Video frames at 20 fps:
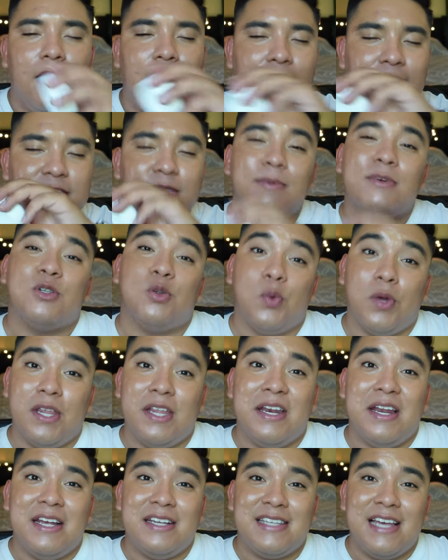It smells really
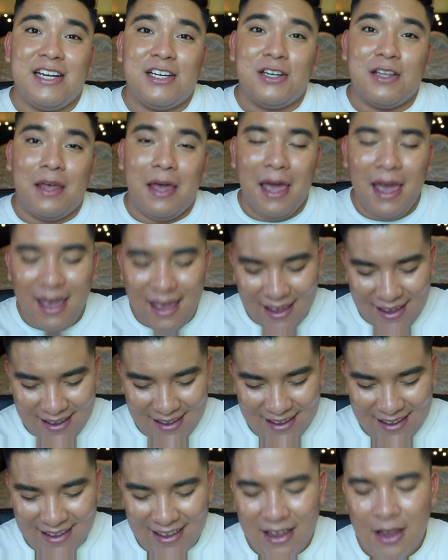nice, actually.
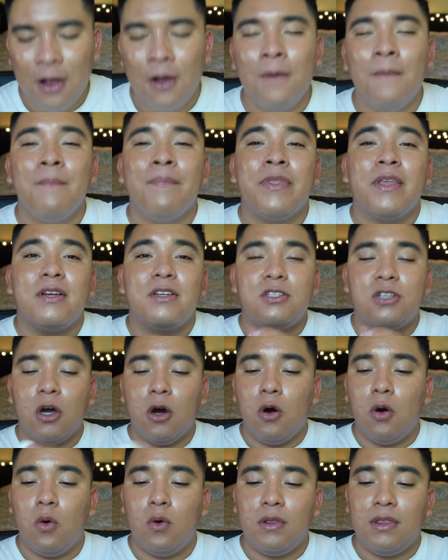
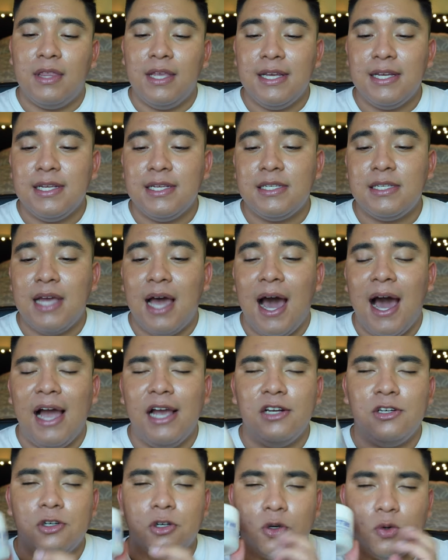So this
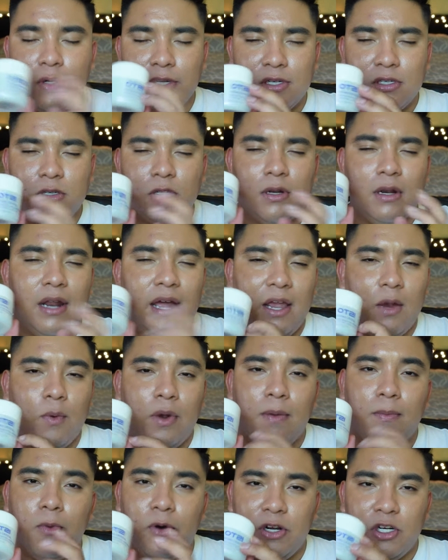Hydro Crystal
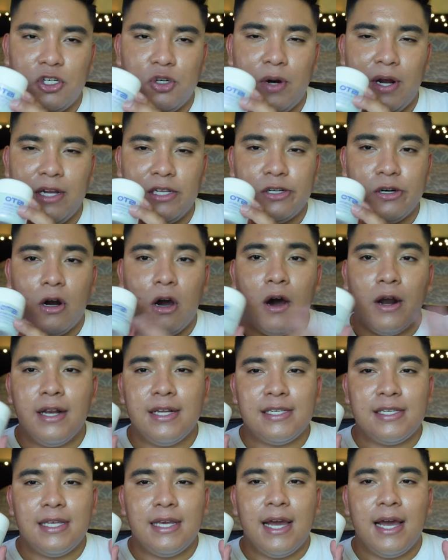Lightweight Moisturizer,
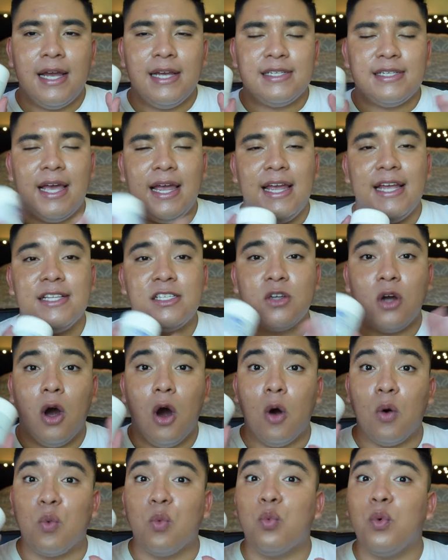honestly, guys, it's
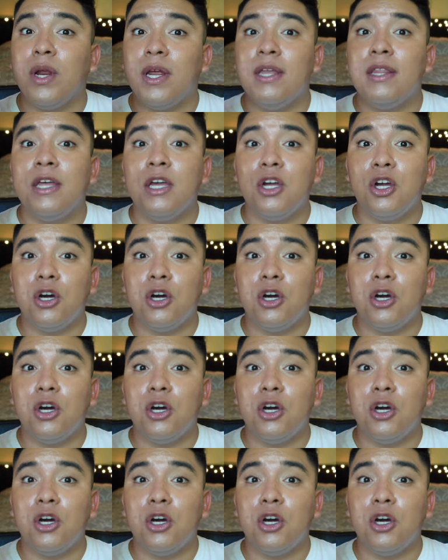a really